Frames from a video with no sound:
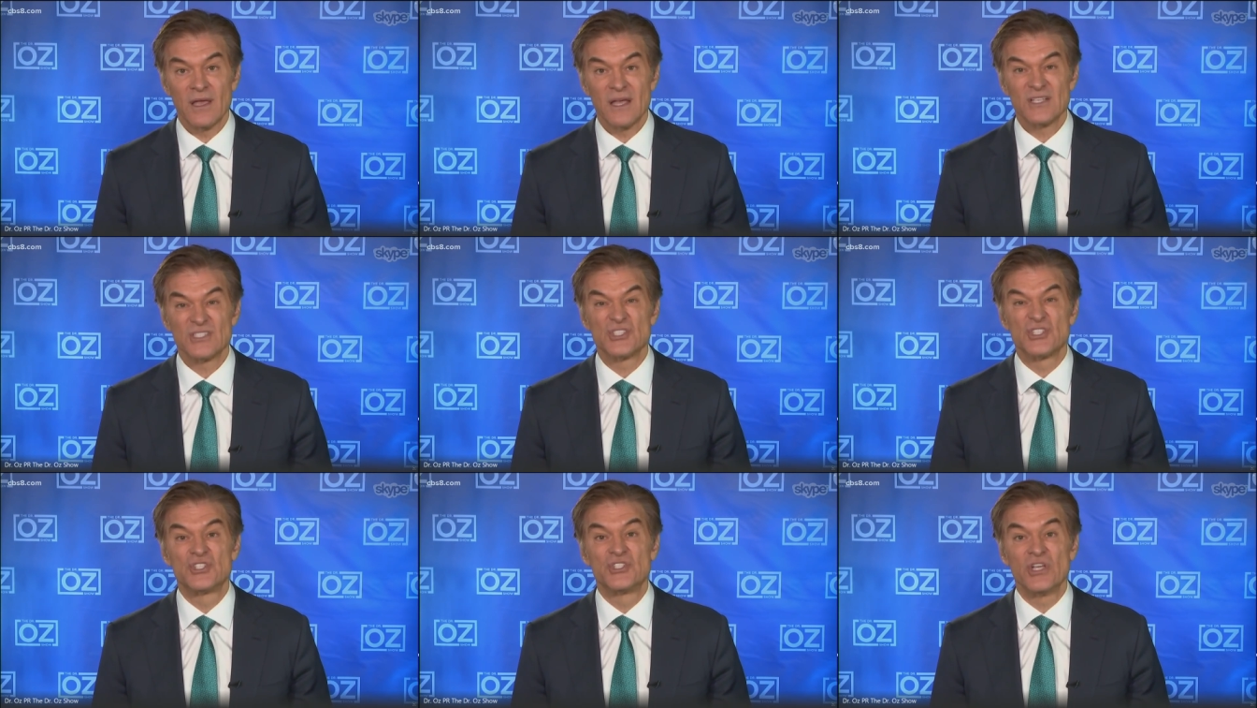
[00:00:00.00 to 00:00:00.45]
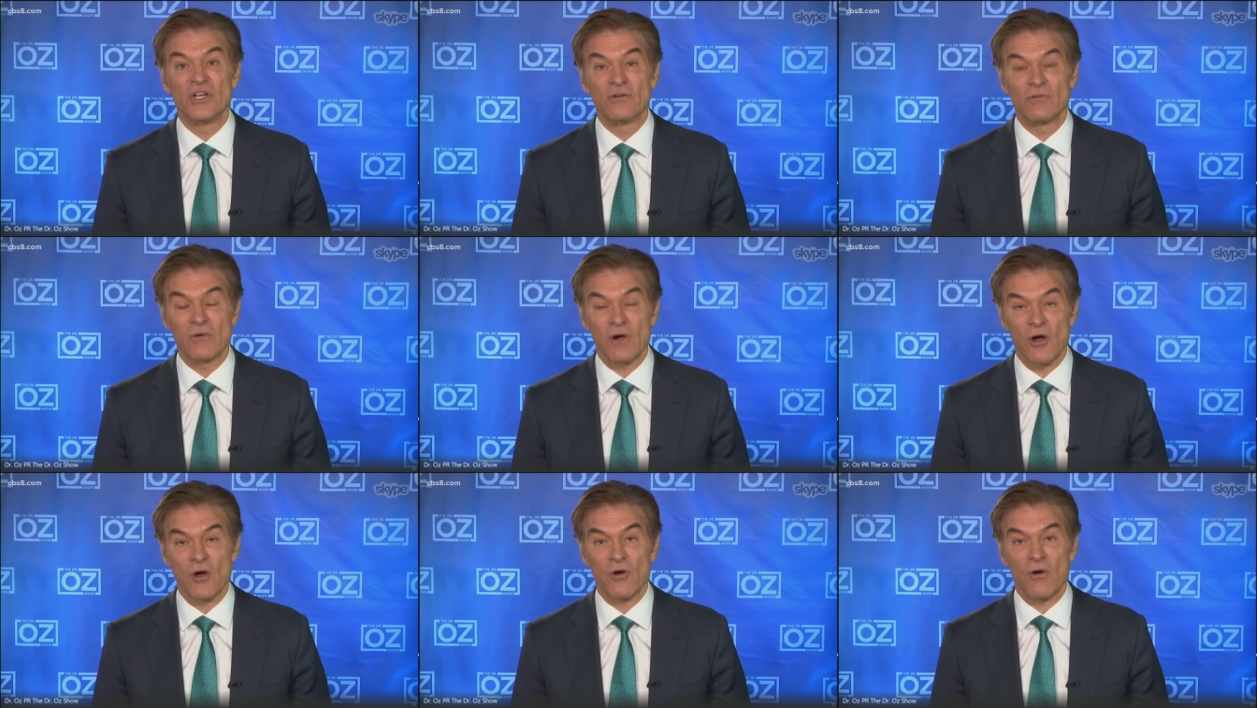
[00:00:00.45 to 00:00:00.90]

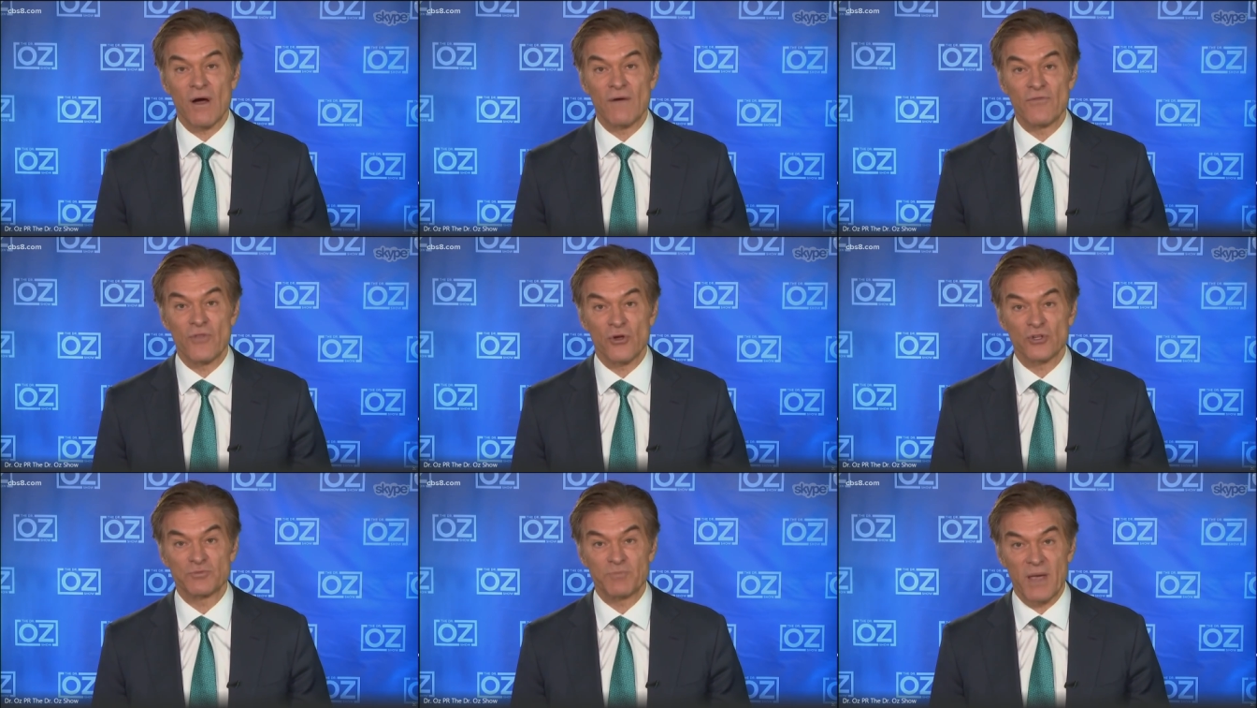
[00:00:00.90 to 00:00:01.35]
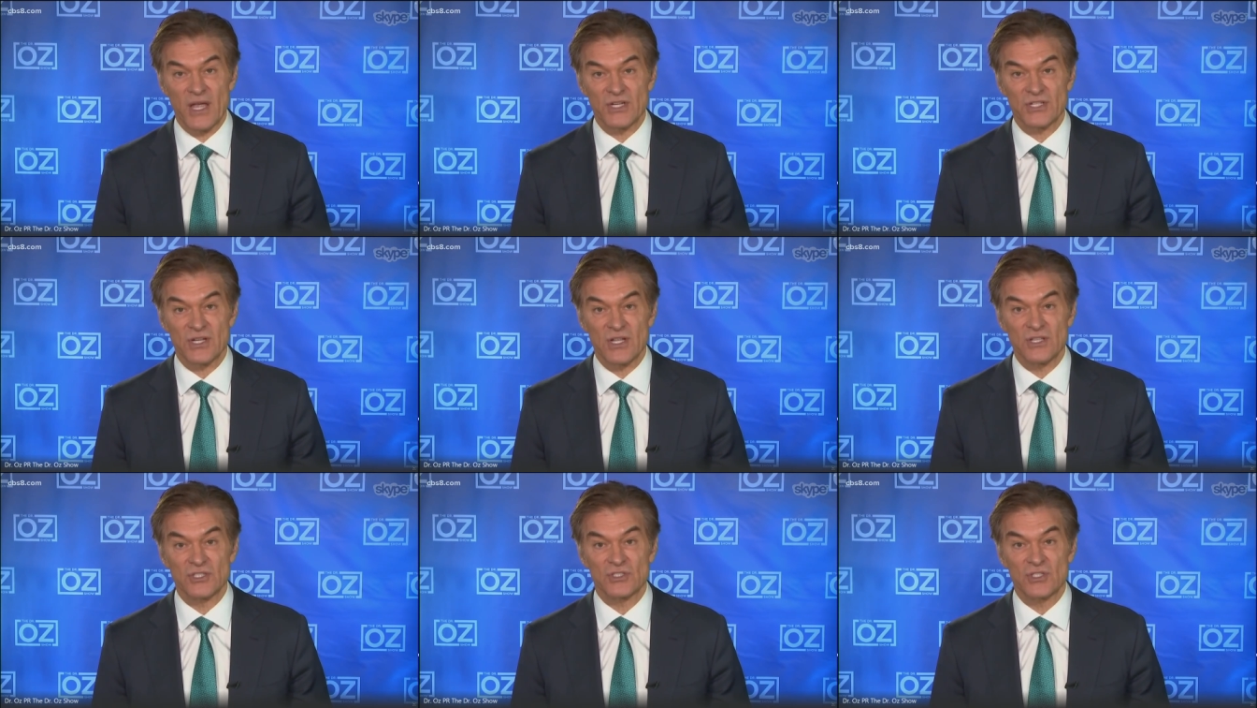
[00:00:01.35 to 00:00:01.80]
Zero of those
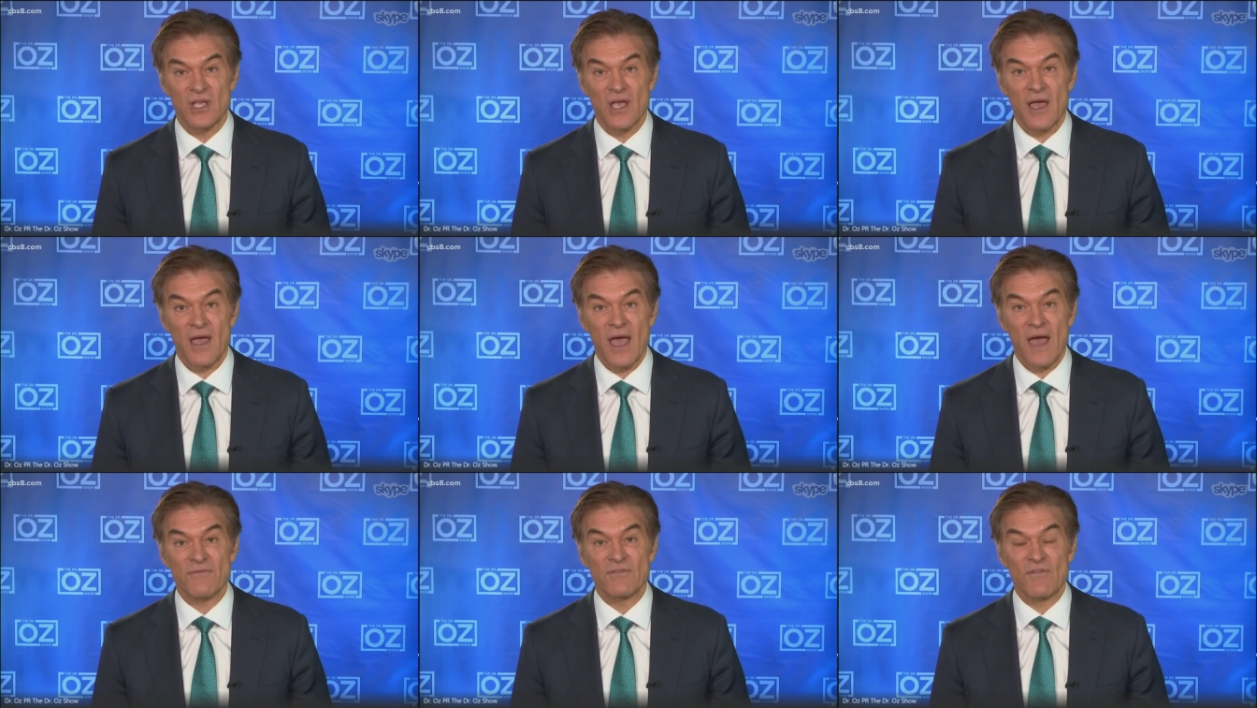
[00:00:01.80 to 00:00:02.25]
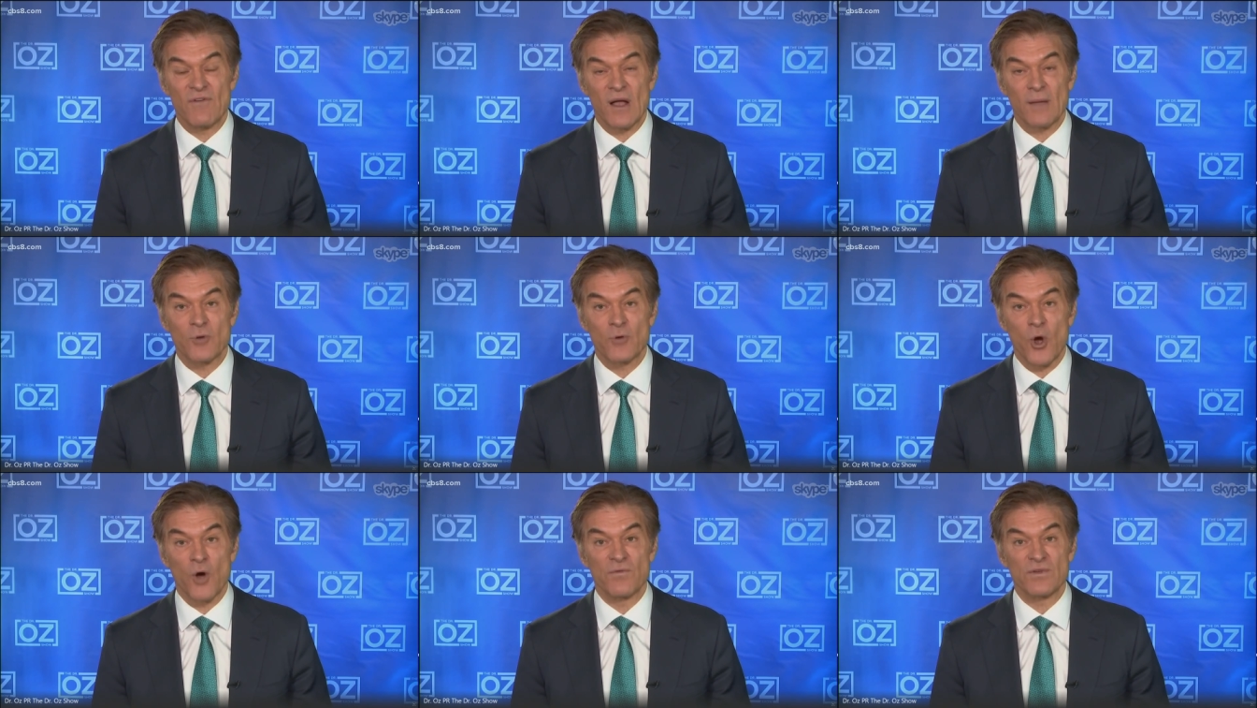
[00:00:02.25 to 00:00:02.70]
patients have
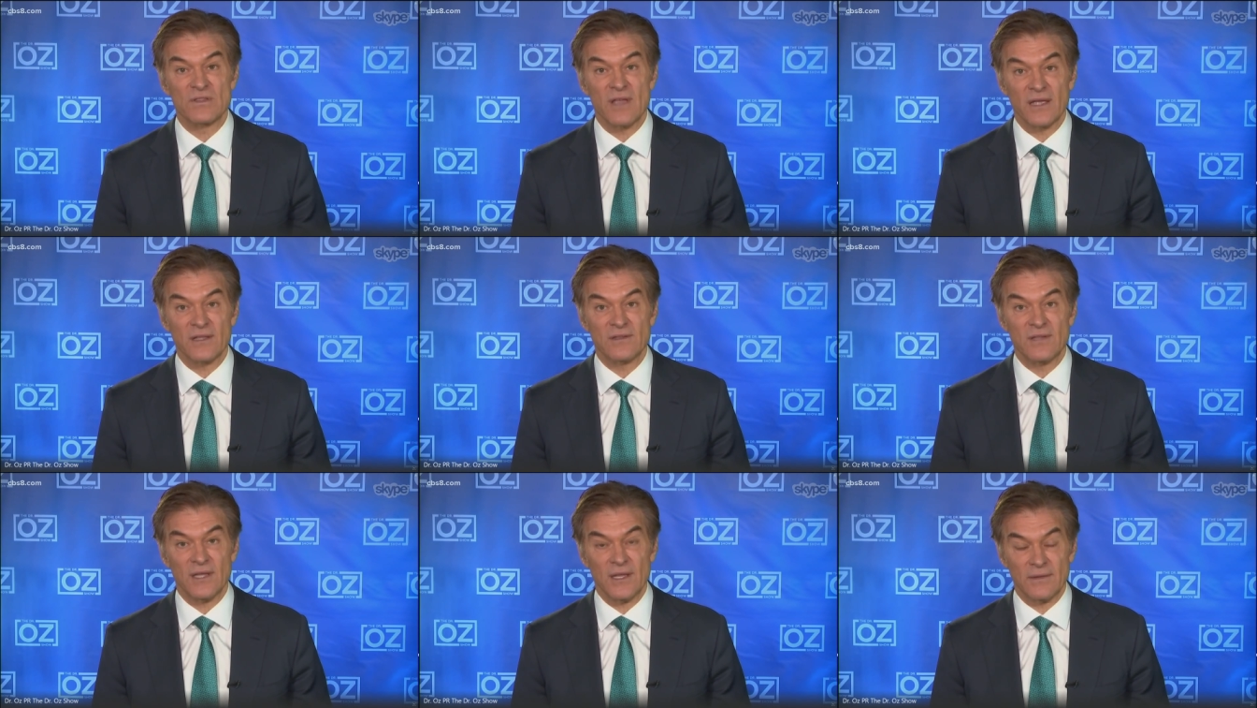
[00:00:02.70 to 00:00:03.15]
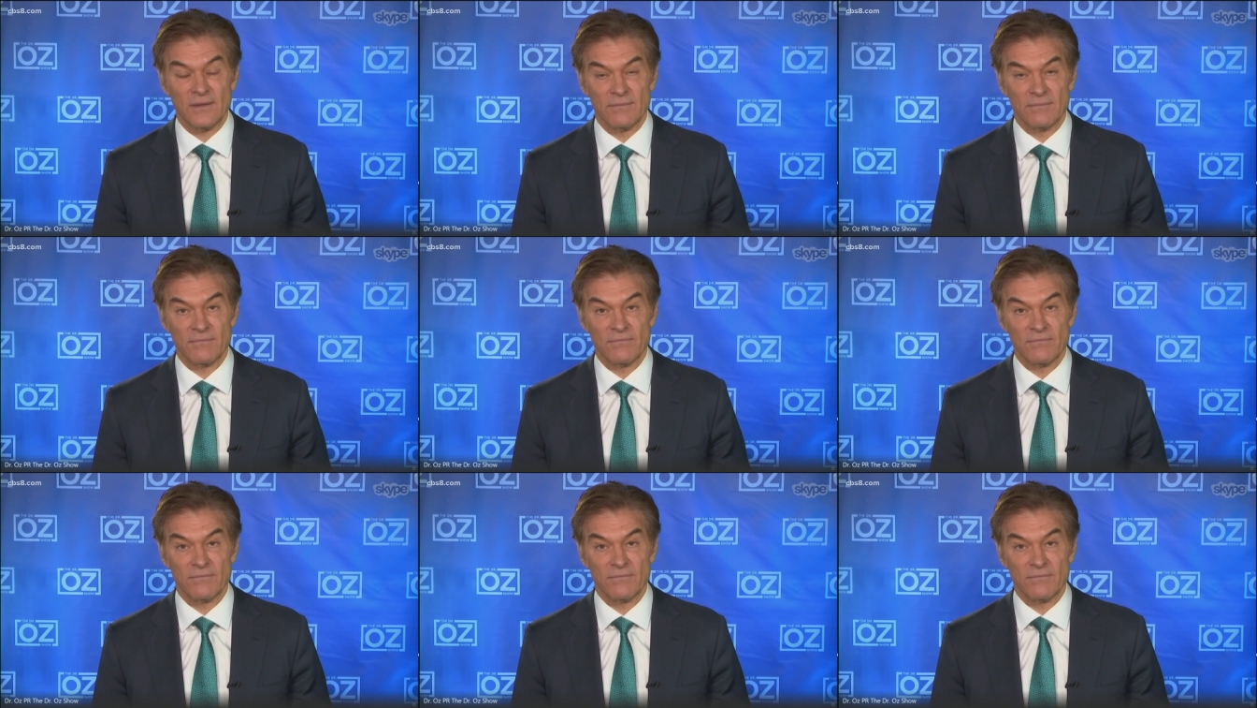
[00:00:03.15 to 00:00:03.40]
developed COVID 19.